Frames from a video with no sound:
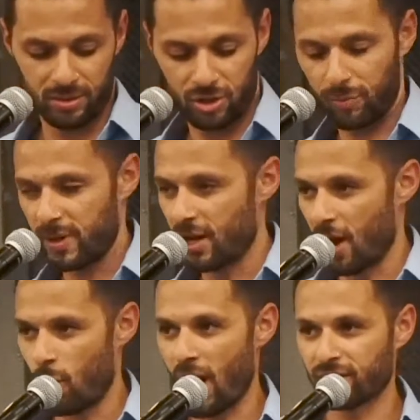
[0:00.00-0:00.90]
took me
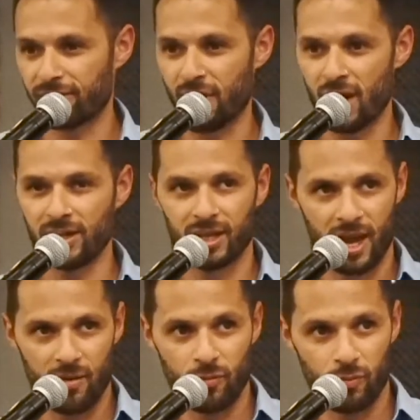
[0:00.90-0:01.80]
a while to find,
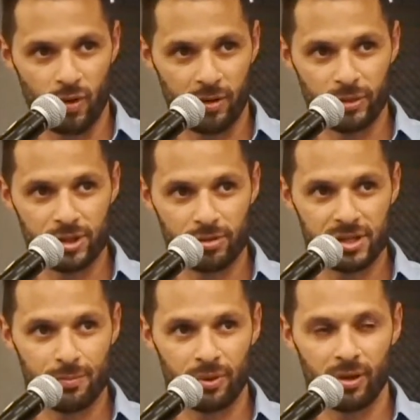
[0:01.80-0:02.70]
and when it was so
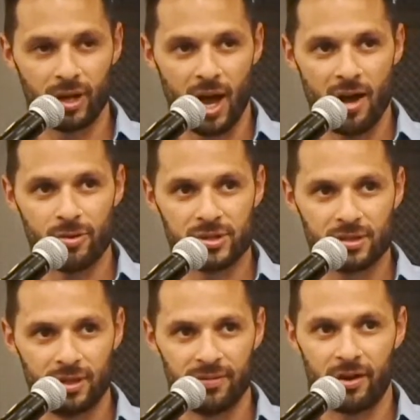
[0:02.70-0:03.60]
simple, I was
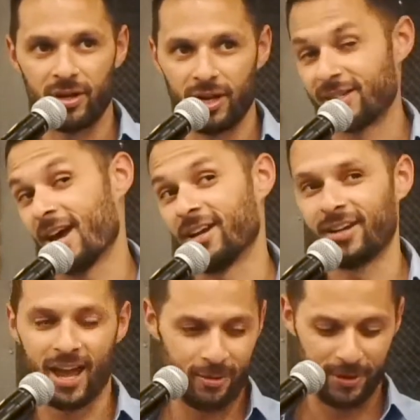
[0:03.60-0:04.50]
very excited.
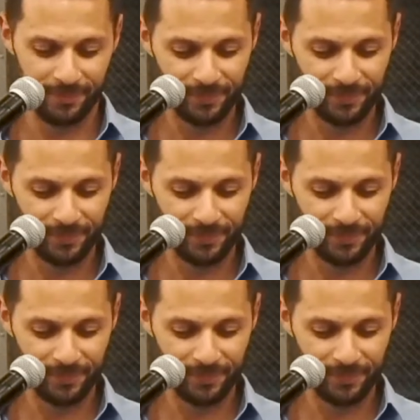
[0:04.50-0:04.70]
Anyway,